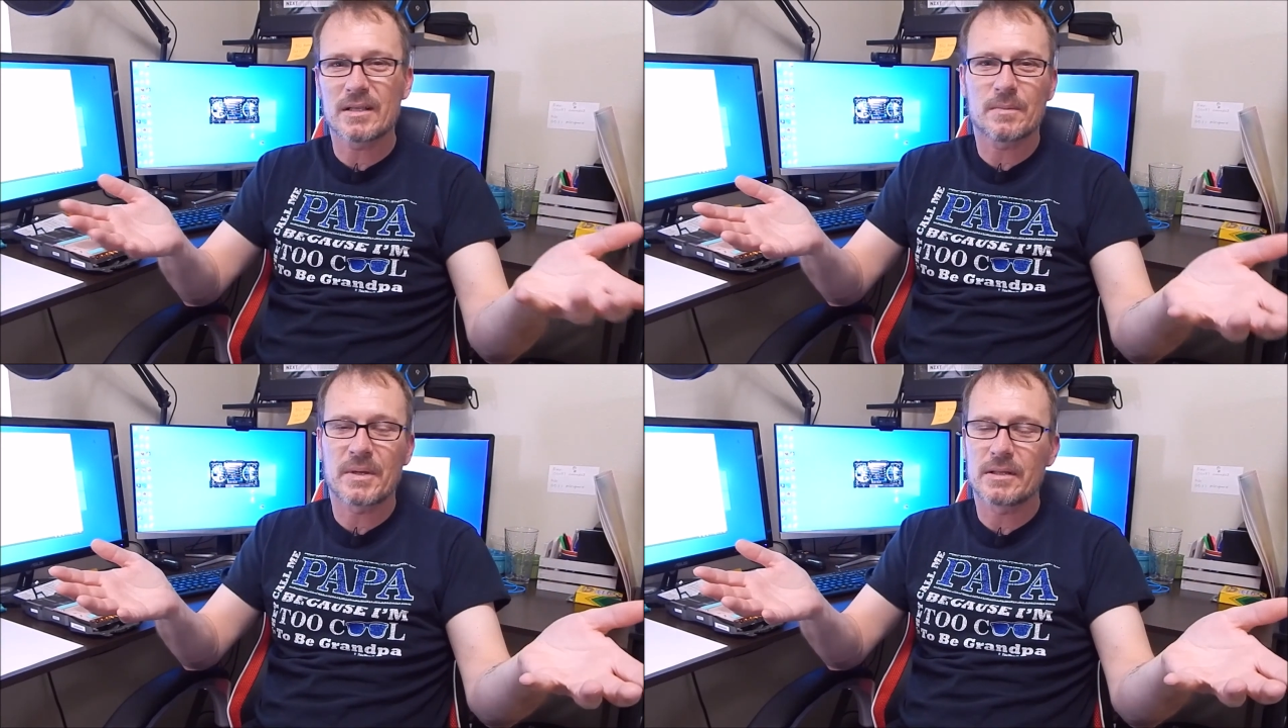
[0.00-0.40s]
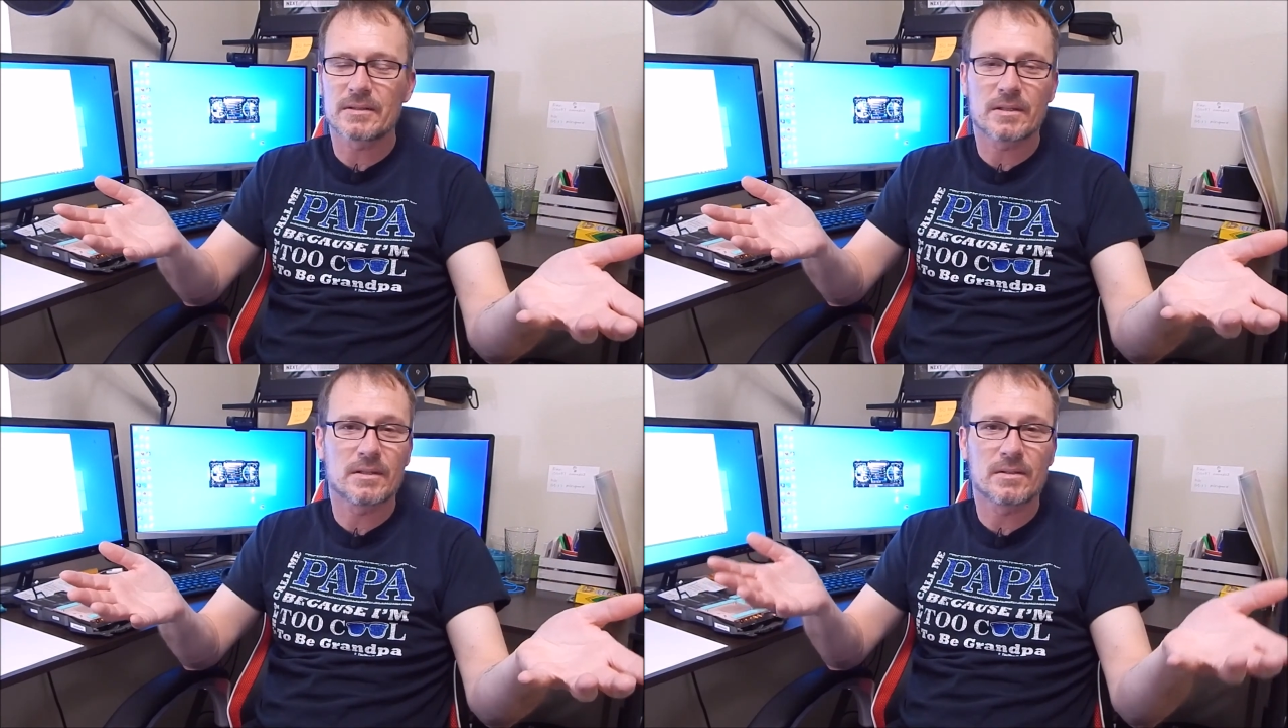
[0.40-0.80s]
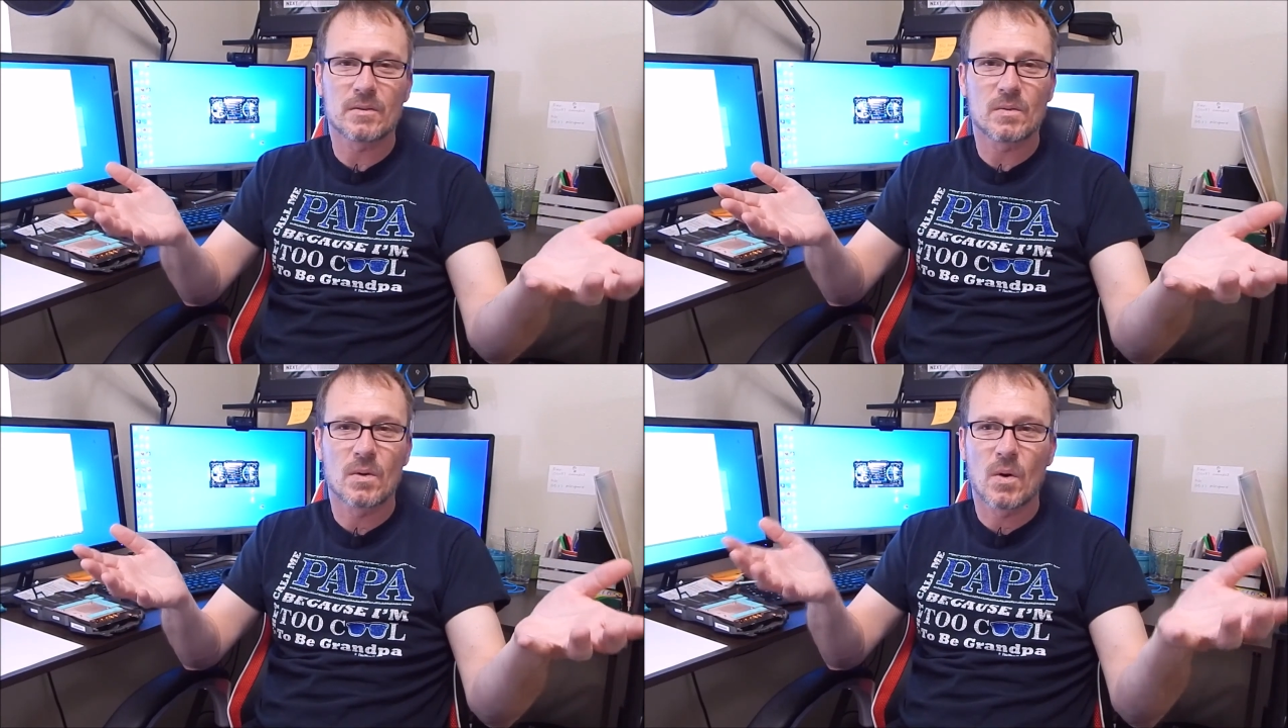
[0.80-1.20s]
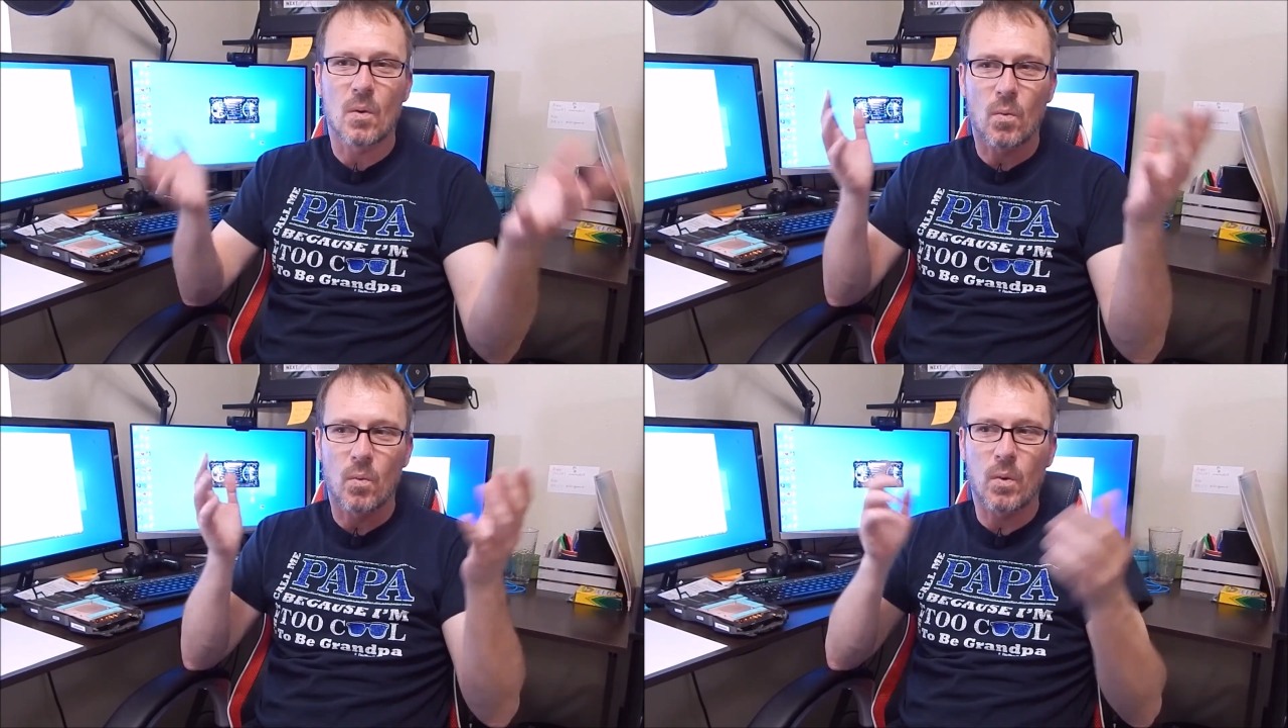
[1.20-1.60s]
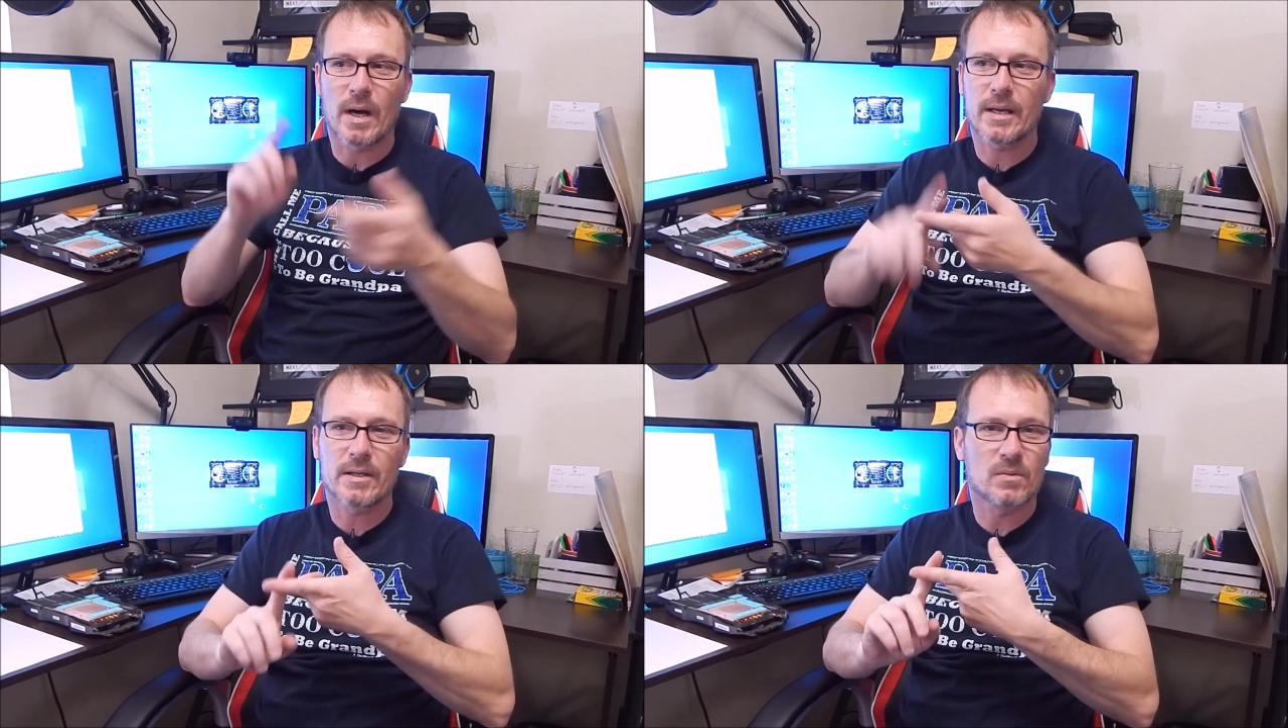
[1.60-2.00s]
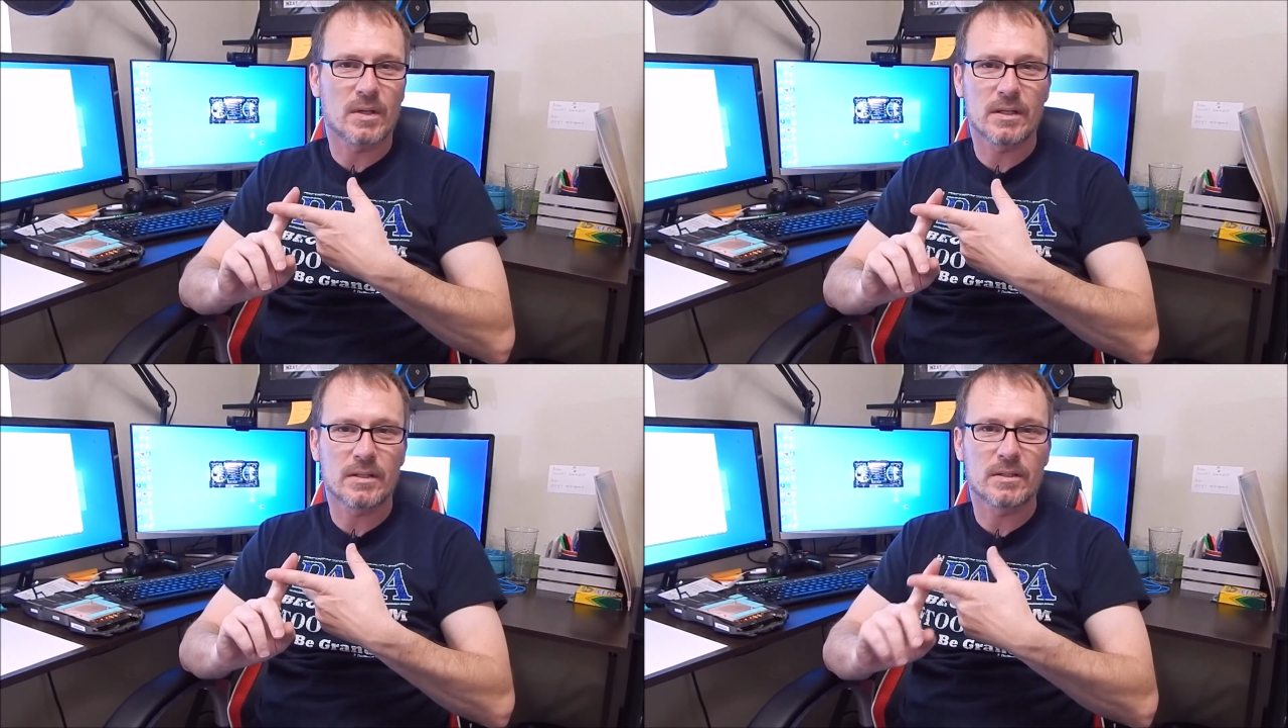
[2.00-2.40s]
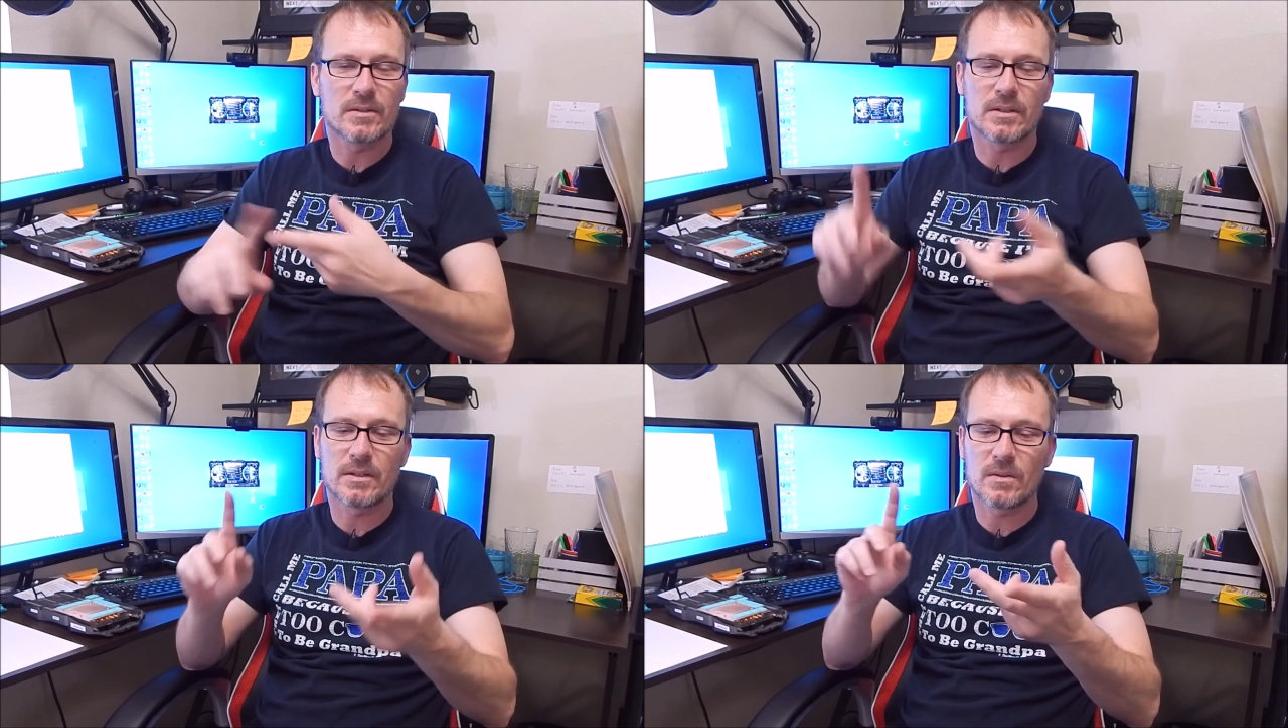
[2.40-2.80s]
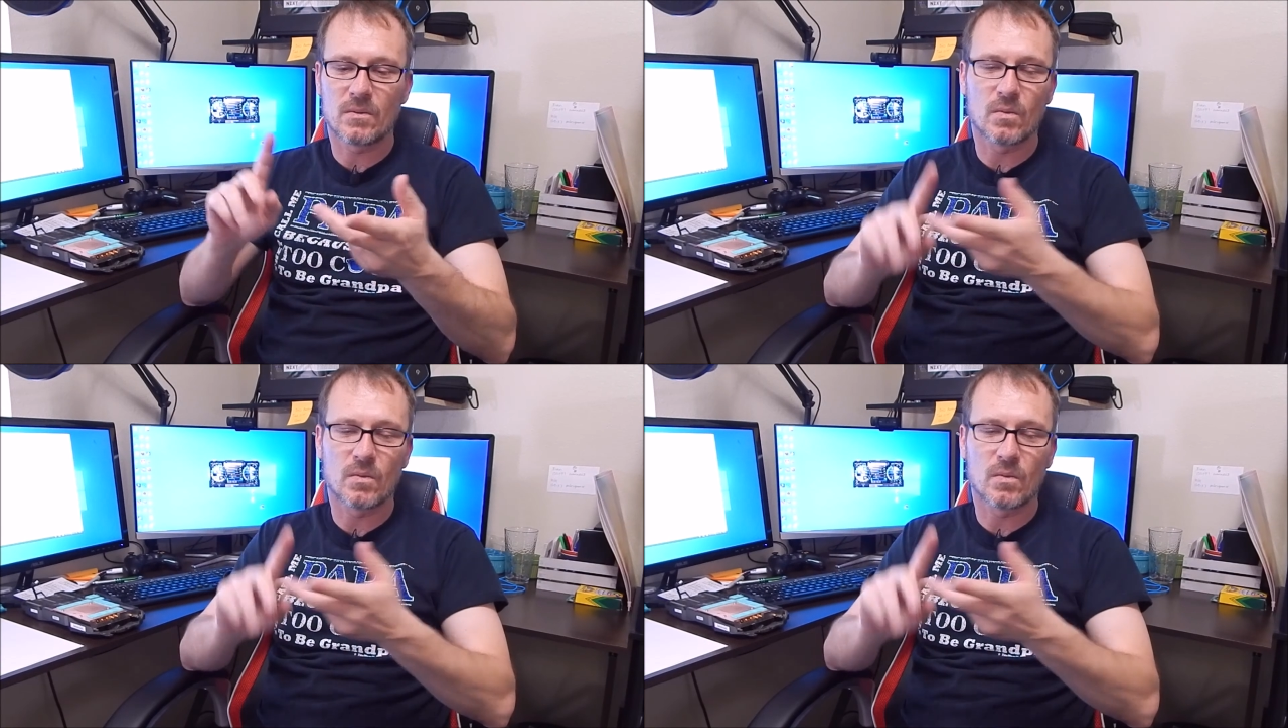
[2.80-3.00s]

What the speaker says: It depends on why you're wanting to do it,